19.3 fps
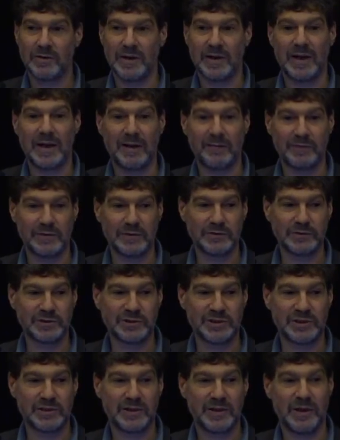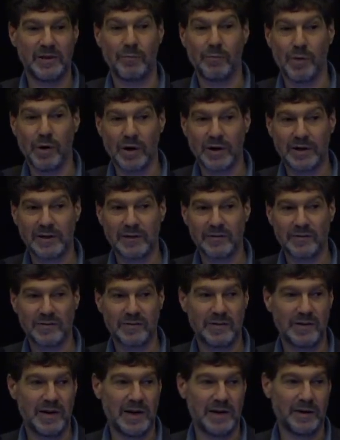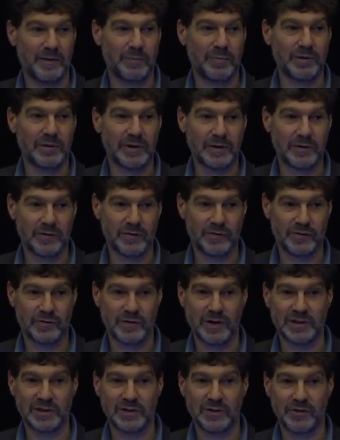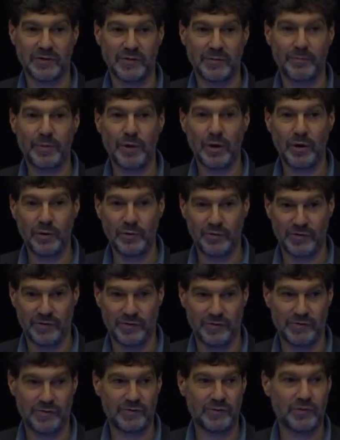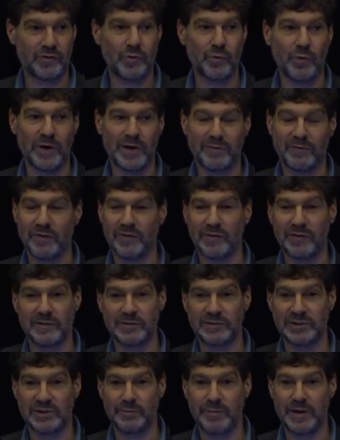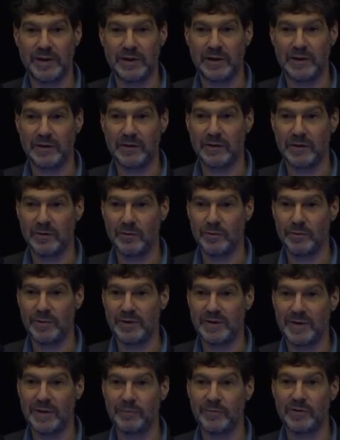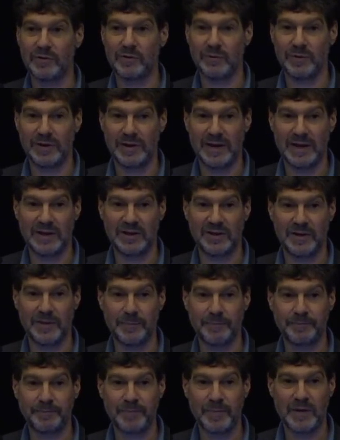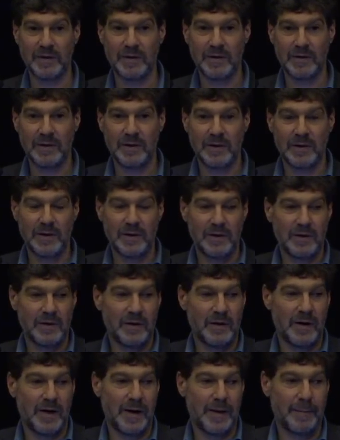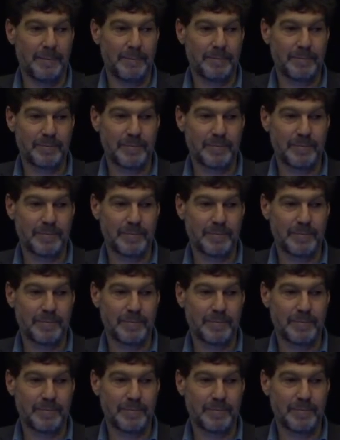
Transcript: that evolution in markets and in political structures poses to whatever solution making you would be tempted to engage in.